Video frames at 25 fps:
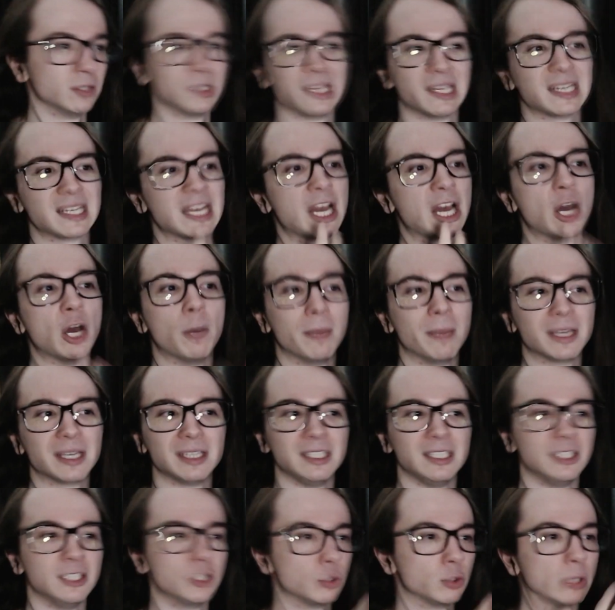like how am I going
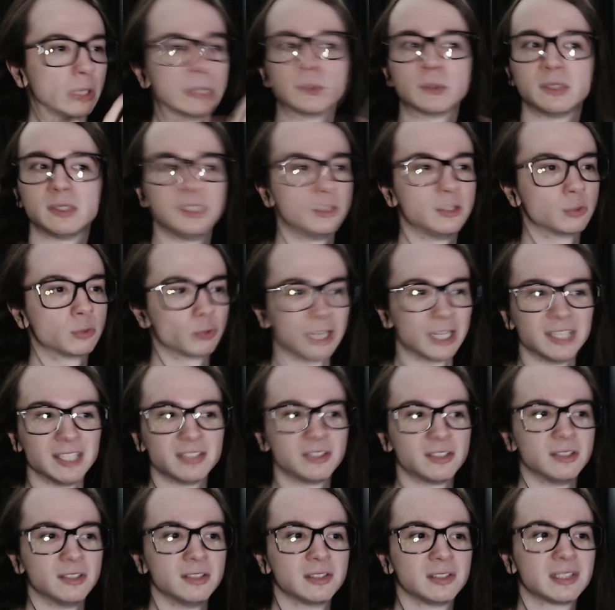to interact with these
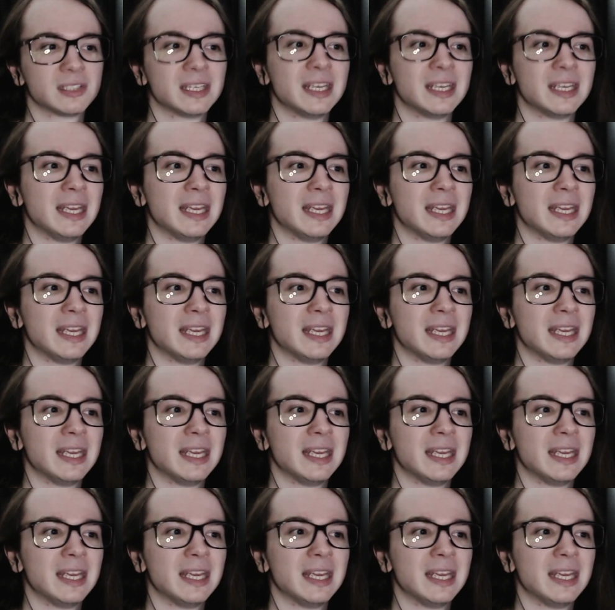races?